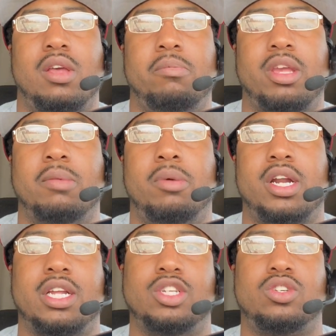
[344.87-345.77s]
Peanut
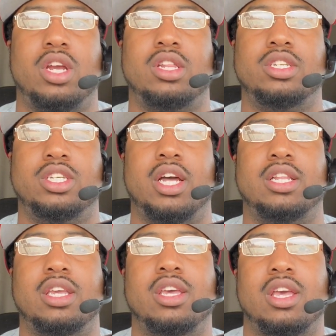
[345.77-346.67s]
butter and
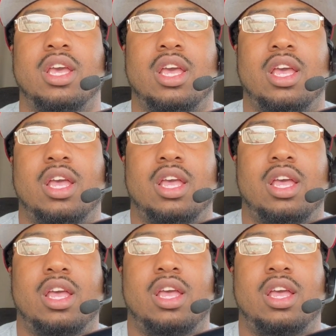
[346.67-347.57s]
jelly,
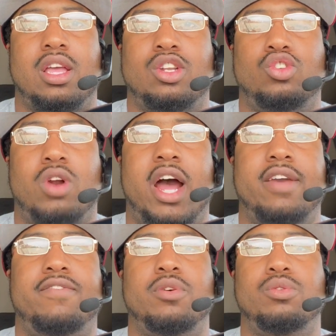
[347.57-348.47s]
dry
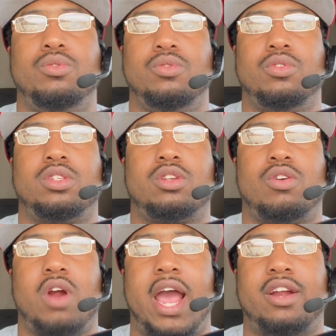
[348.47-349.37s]
foods,
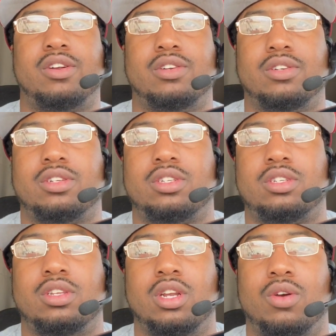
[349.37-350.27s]
crackers,
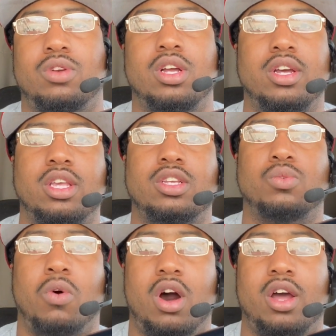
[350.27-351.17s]
cookies,
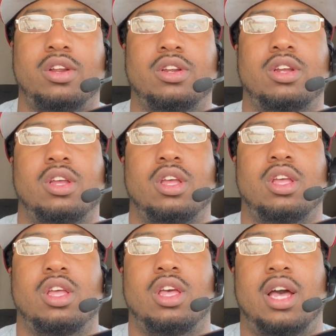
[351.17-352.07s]
water,
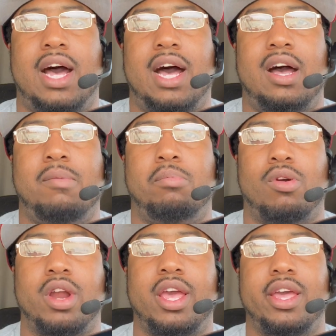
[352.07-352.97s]

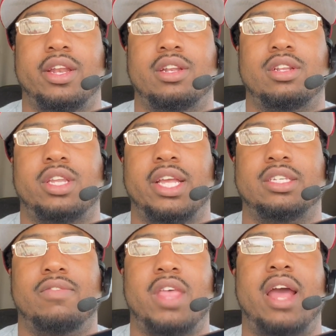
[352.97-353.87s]
bread, things
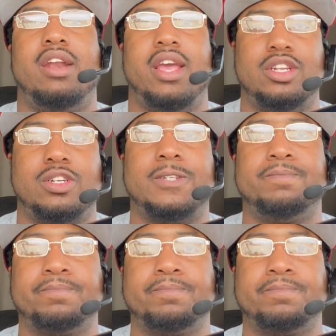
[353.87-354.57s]
of that nature.